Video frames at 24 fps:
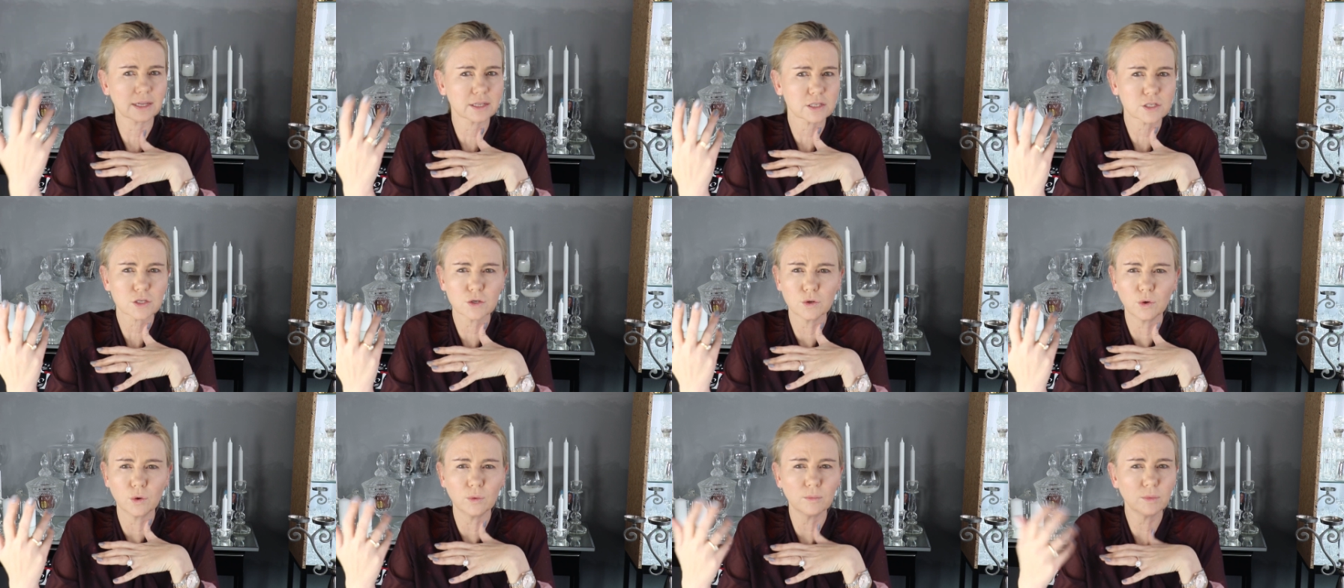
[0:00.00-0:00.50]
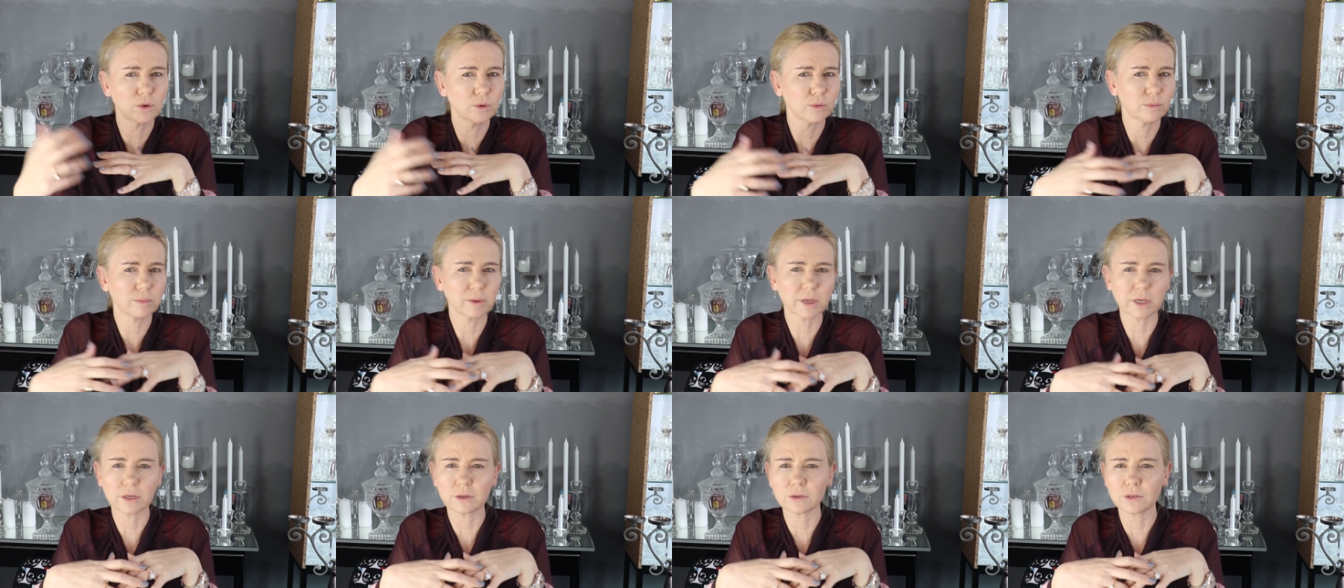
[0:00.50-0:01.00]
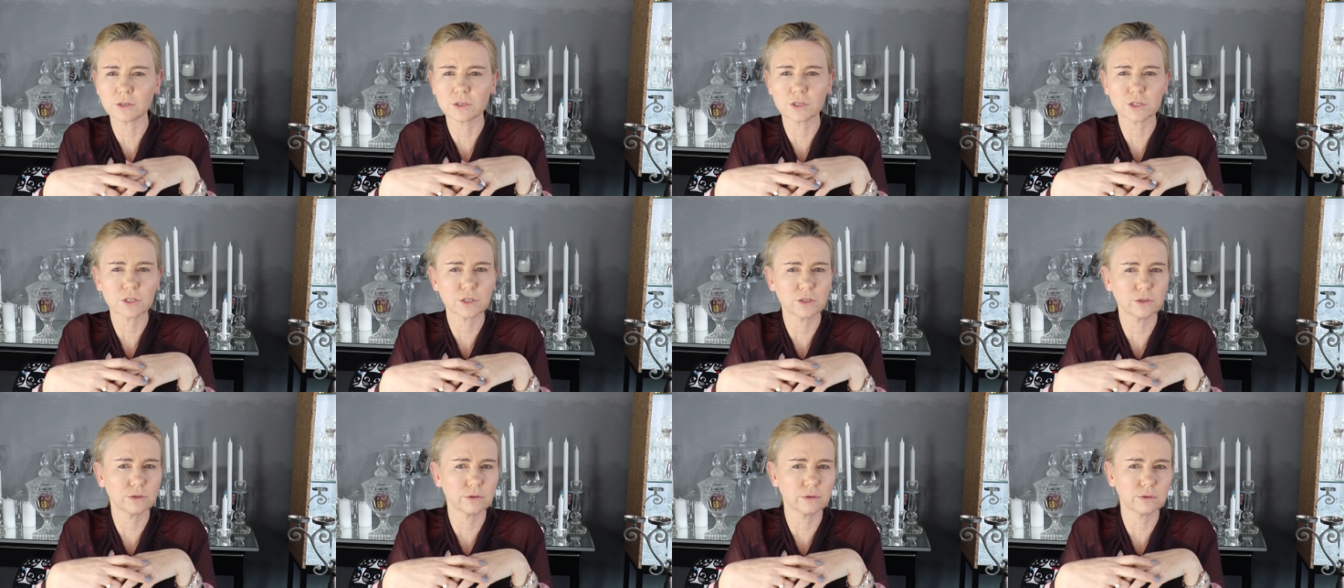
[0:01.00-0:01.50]
that's normal
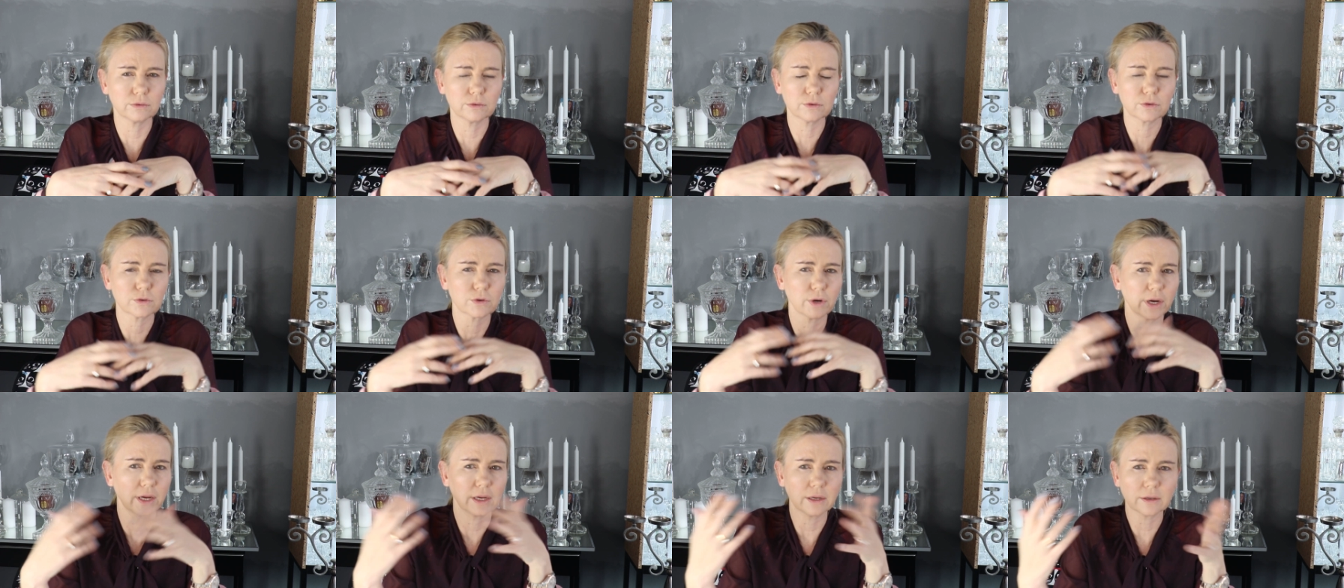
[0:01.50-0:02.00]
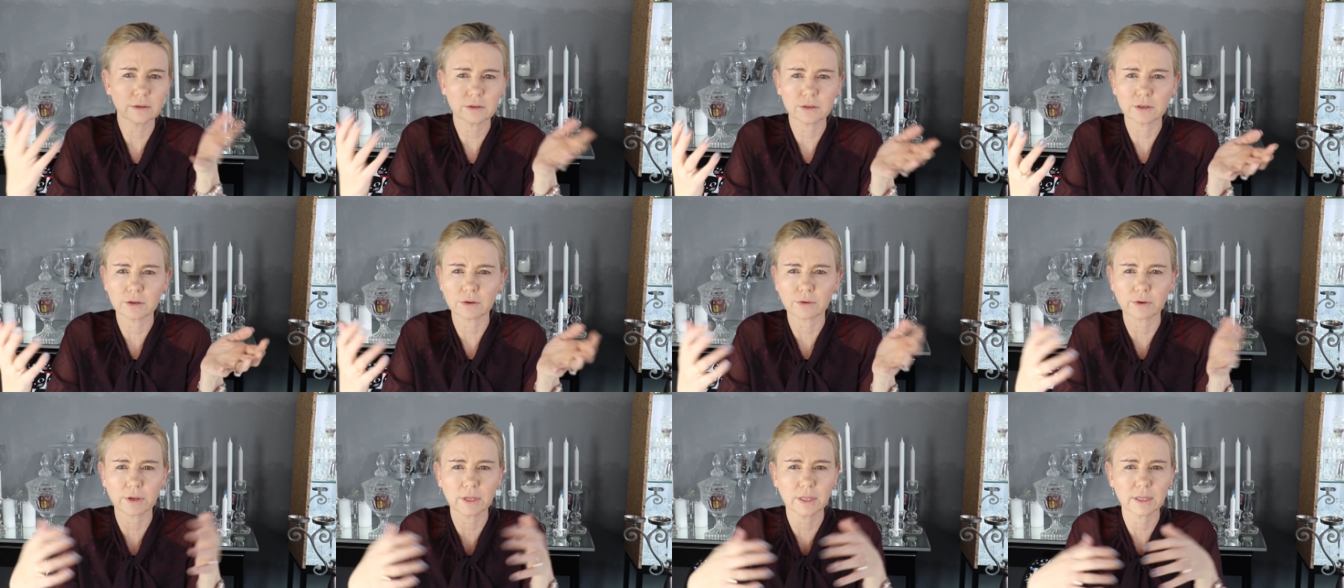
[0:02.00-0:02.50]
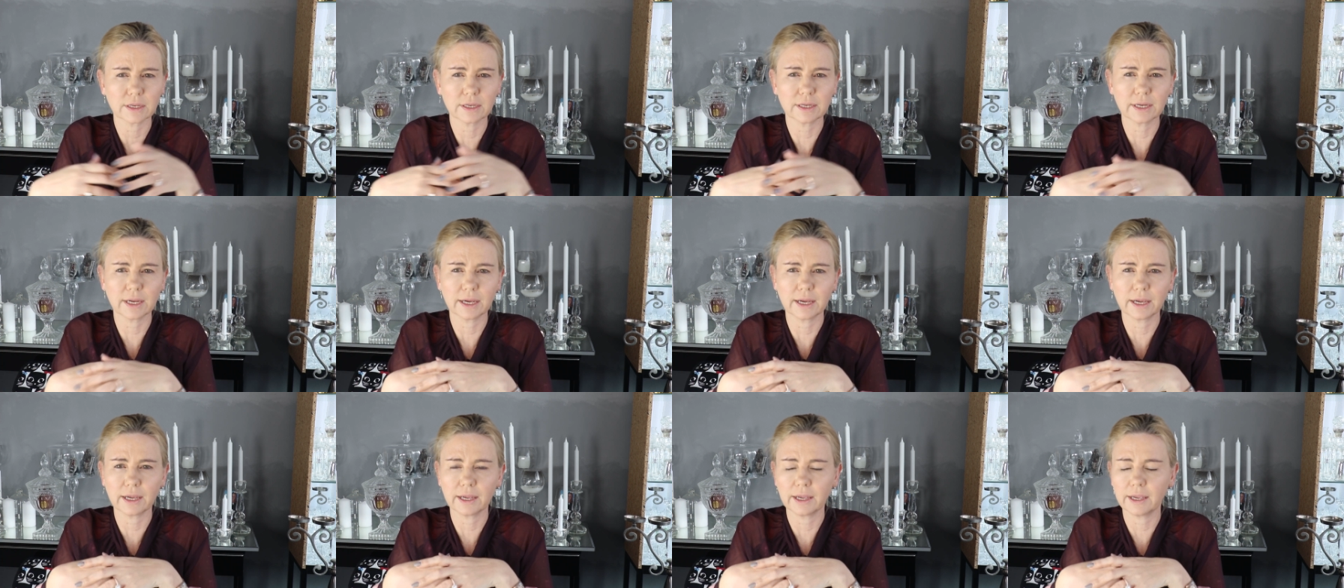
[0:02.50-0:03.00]
because you drink during the
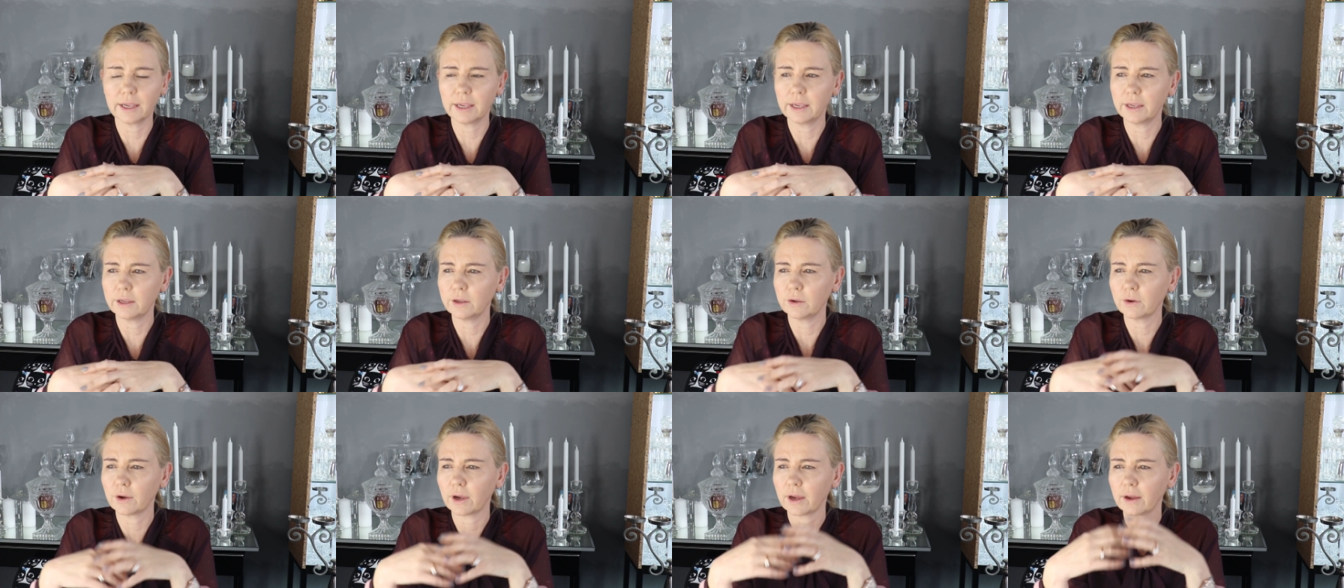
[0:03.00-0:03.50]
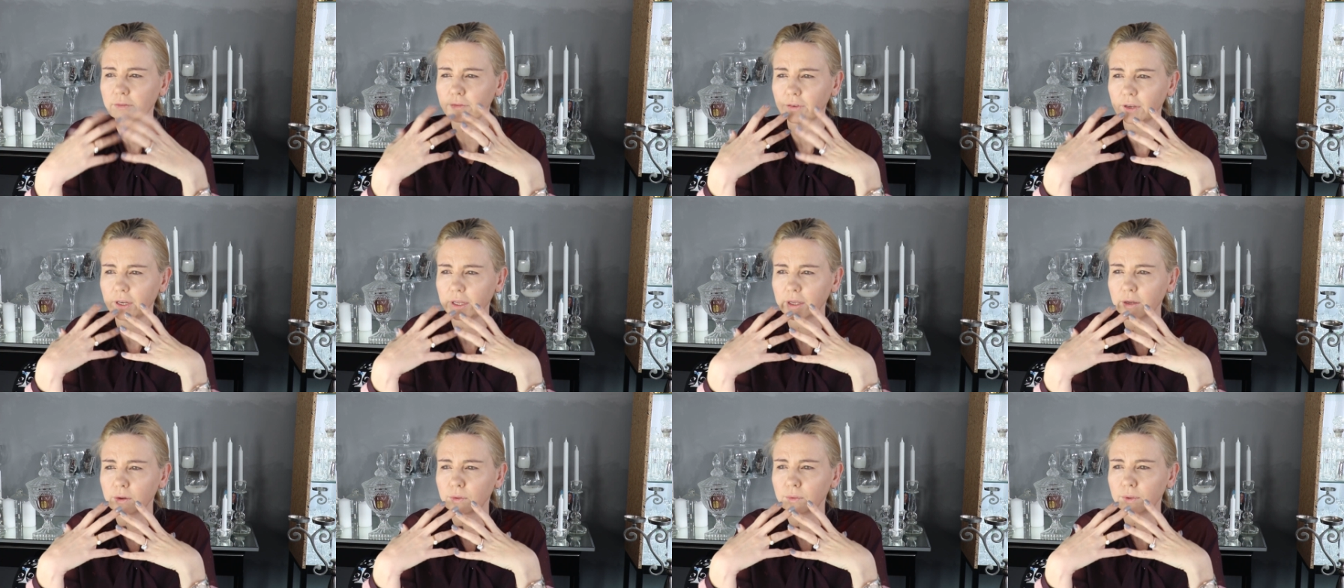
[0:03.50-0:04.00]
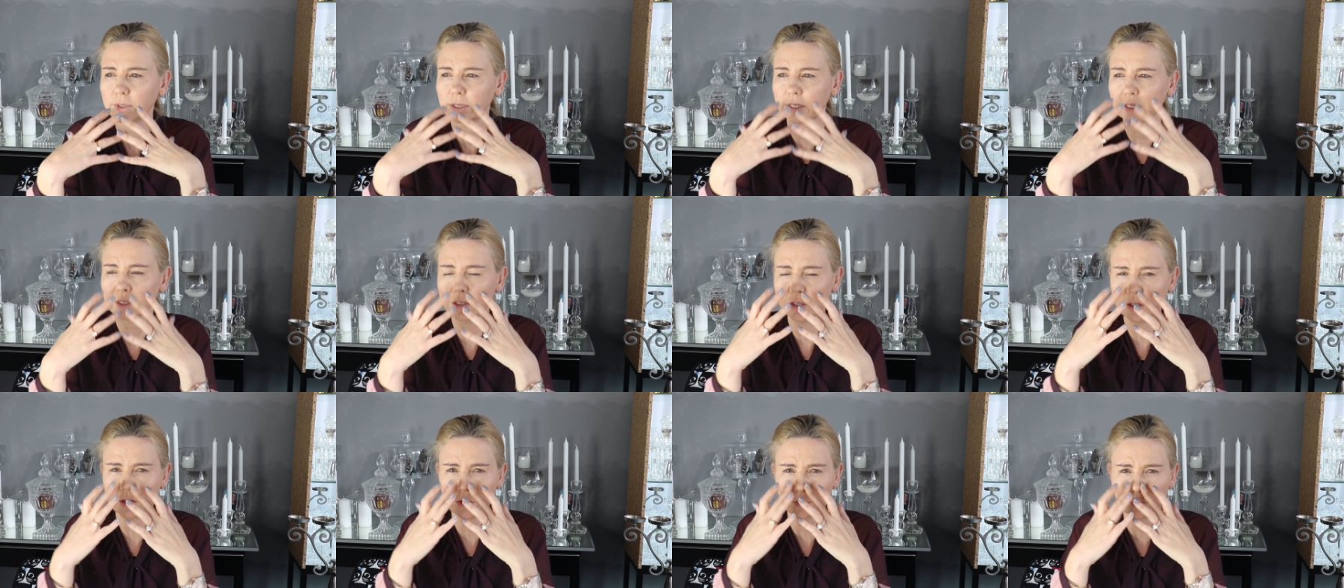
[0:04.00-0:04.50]
day, you have
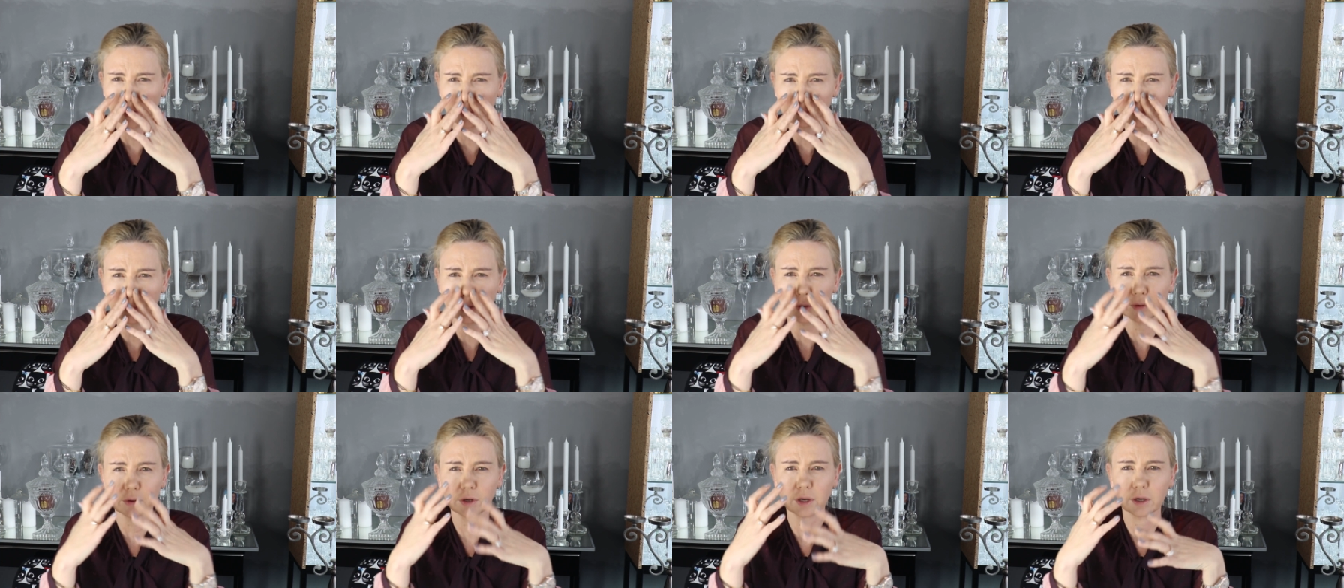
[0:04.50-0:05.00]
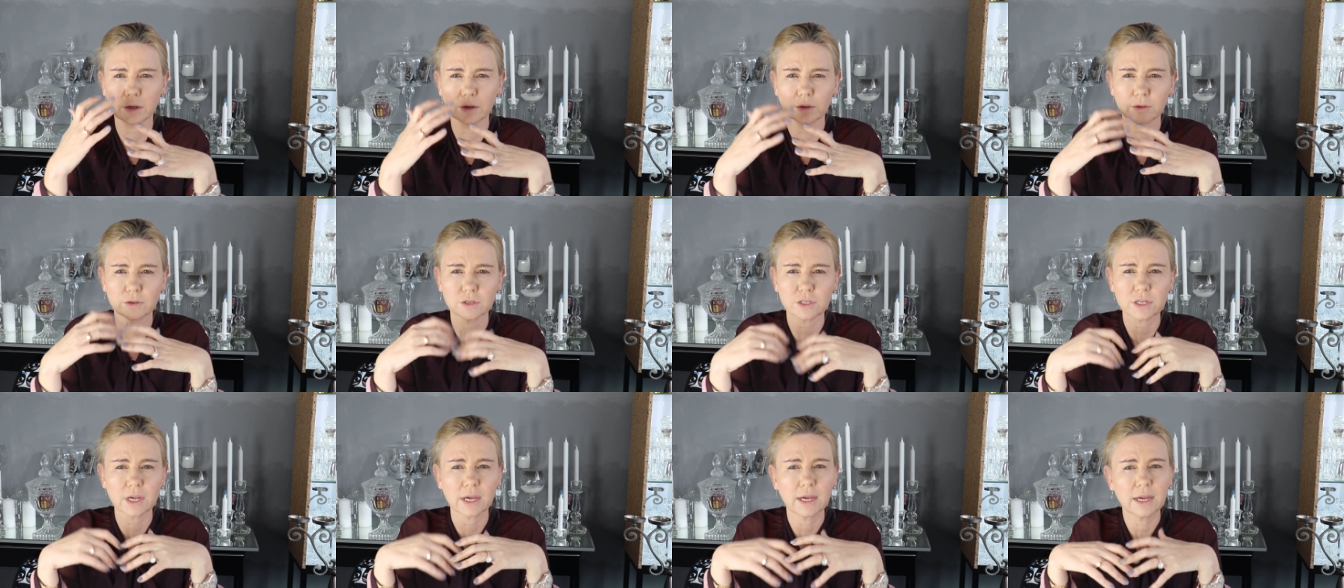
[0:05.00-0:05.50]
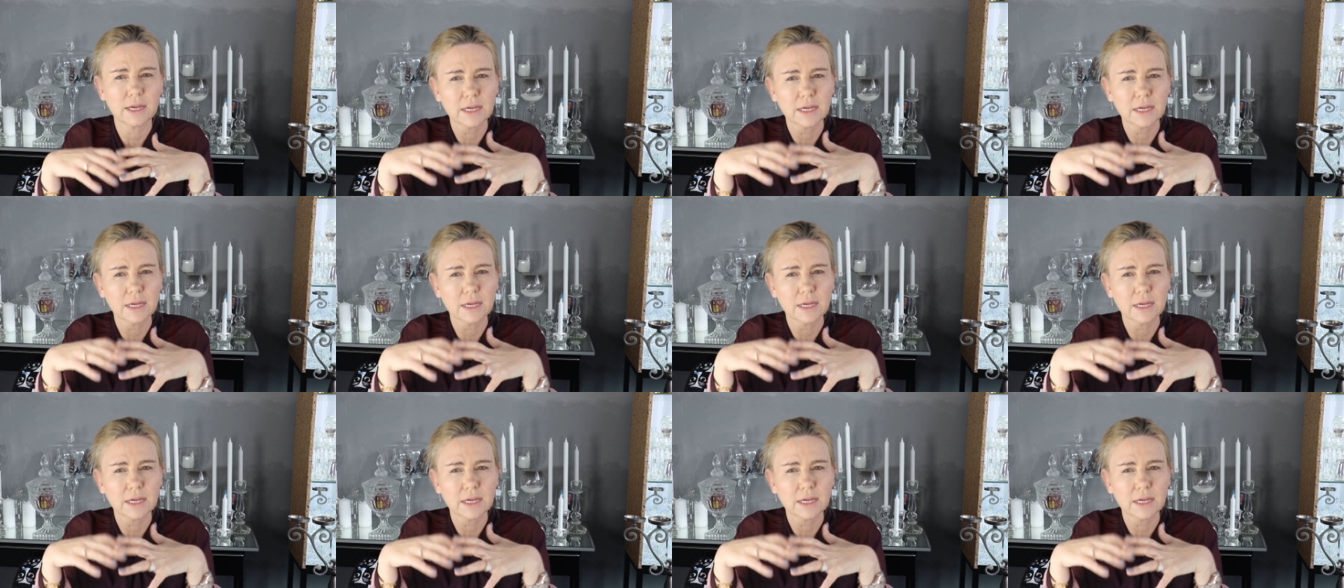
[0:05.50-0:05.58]
liquids, you rub your nose,